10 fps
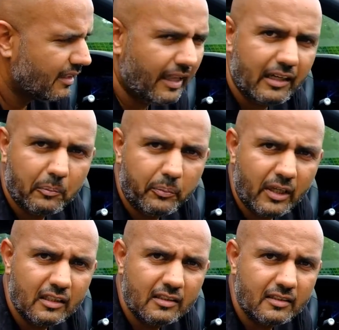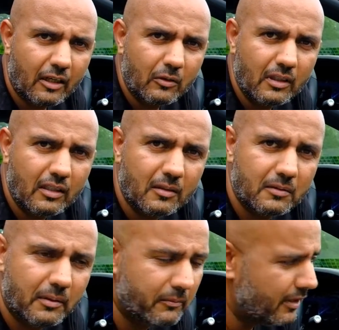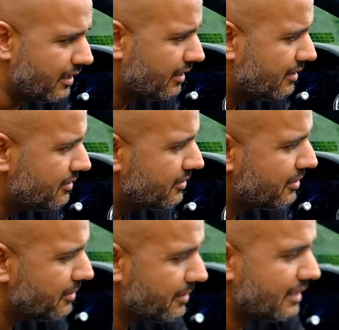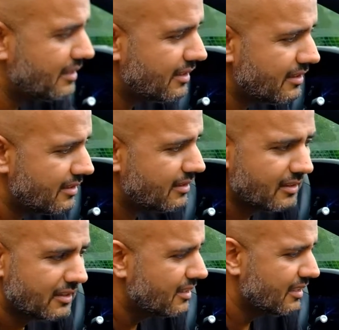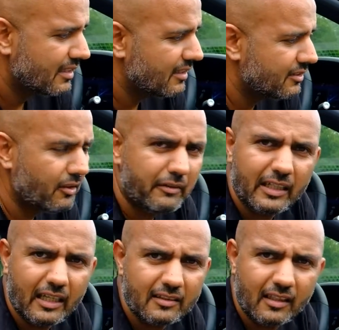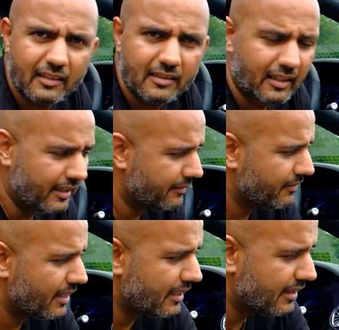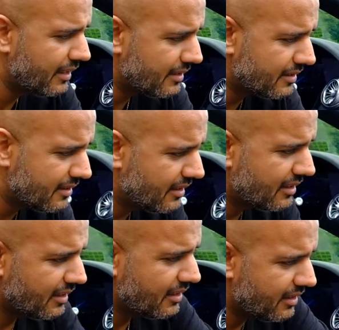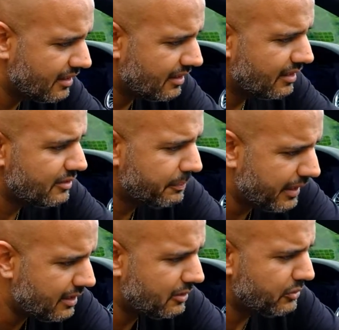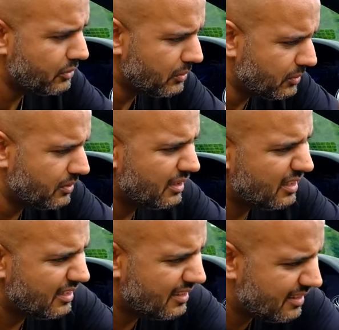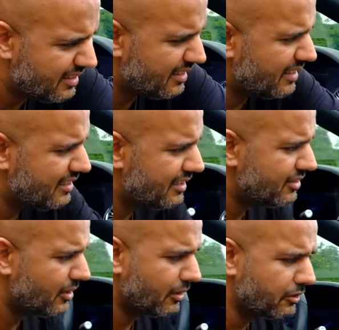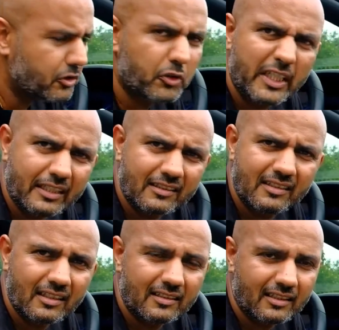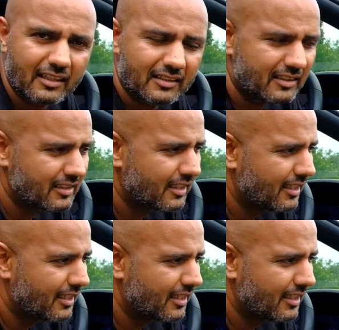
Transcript: at a Brothers outlet or somewhere. So it's not very S-Class like. And this panel too, it just sort of creaks and such.